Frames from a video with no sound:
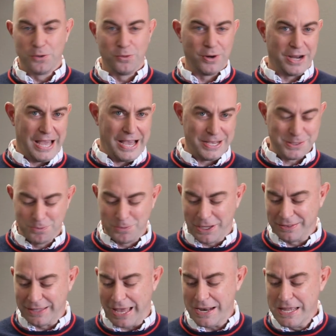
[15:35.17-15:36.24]
We're gonna ask him
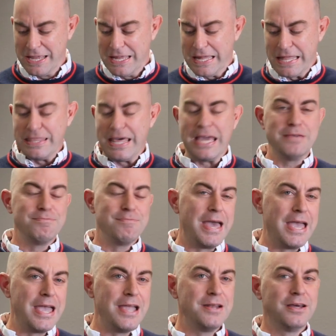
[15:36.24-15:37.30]
about that. They
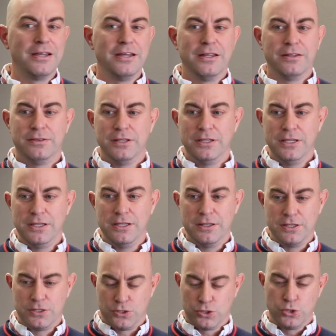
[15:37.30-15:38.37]
made
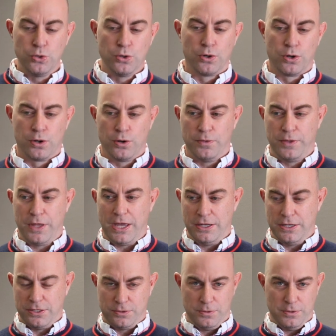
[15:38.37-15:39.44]
the scooter that
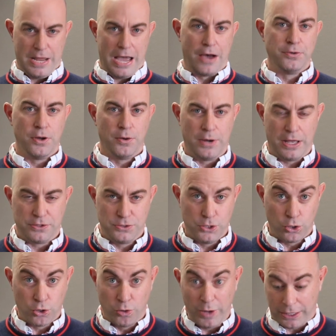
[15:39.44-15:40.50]
is now known as the
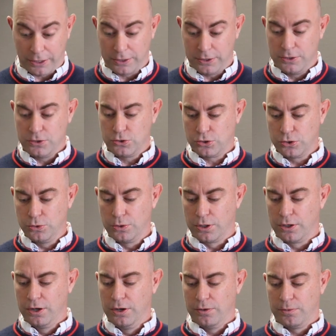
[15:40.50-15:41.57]
Quick
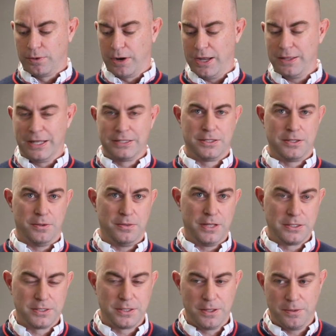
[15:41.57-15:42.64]
scooter, right? That's
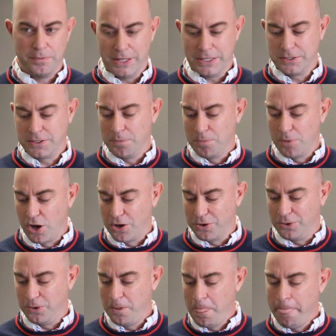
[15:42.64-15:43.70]
the
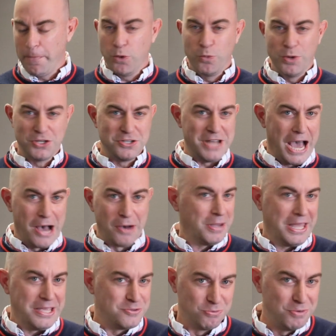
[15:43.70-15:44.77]
model, which now
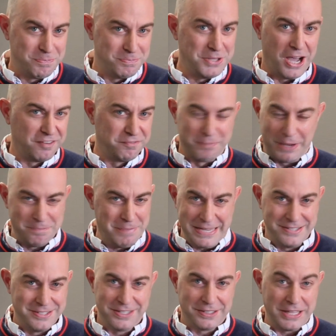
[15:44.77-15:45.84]
is ripped off by
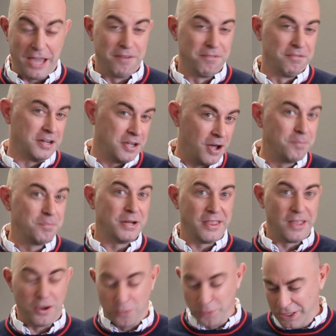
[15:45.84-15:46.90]
basically every company
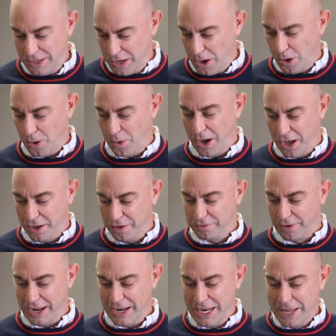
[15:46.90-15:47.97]
that we know of,
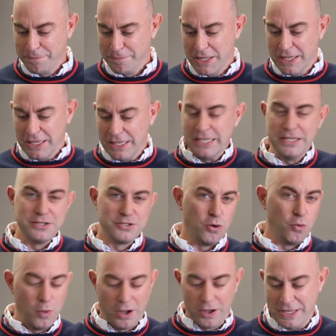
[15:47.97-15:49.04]
right? He has a
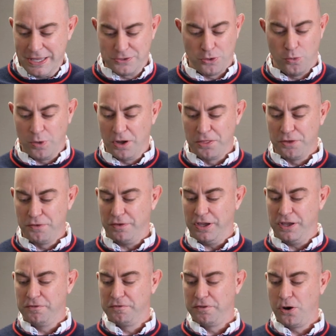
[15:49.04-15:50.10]
wealth of
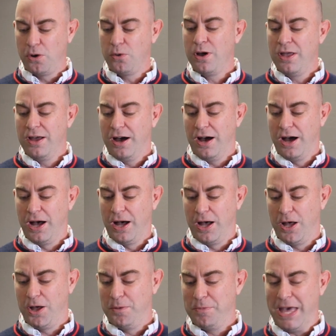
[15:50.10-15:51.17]
info,
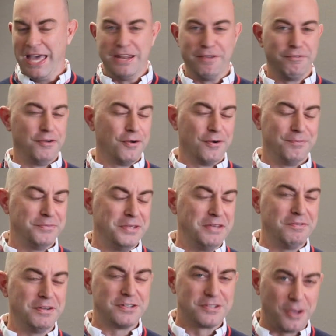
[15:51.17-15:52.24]
and if you're
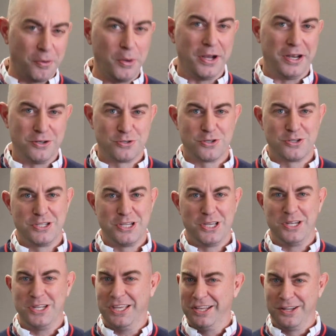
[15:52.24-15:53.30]
even somewhat
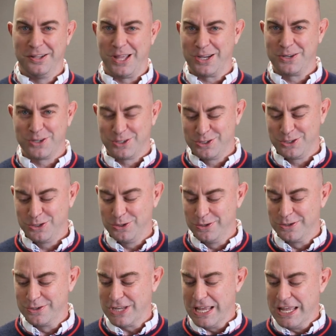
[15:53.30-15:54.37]
interested in electric
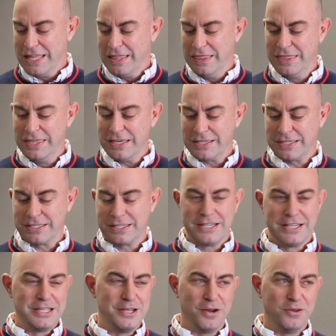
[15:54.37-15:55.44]
scooters, this
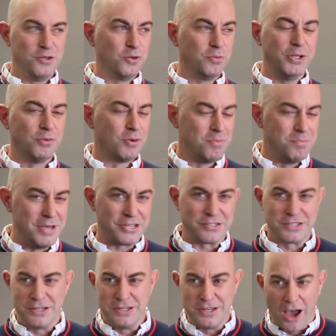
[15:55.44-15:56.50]
you'll be remiss
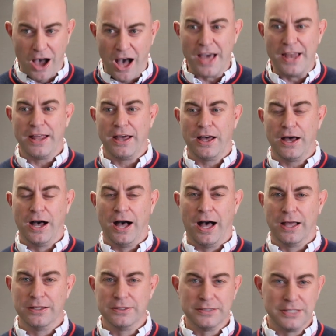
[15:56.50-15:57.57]
to not
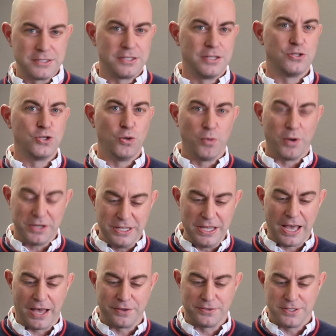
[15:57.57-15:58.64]
listen to what he
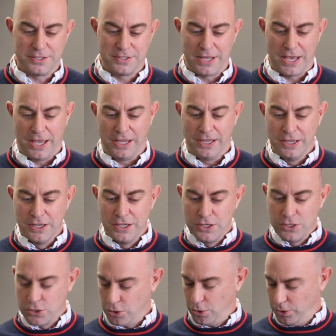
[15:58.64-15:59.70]
has to say.
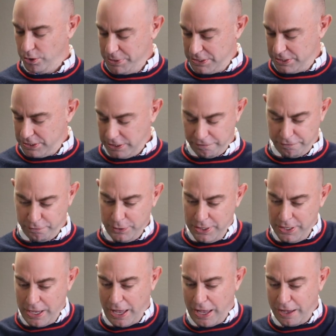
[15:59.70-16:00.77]
So let me see if we
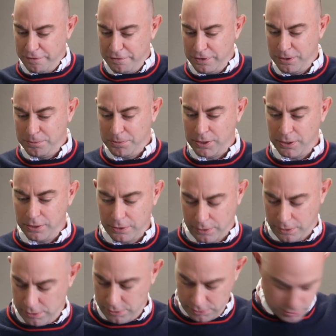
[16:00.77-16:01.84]
have him here.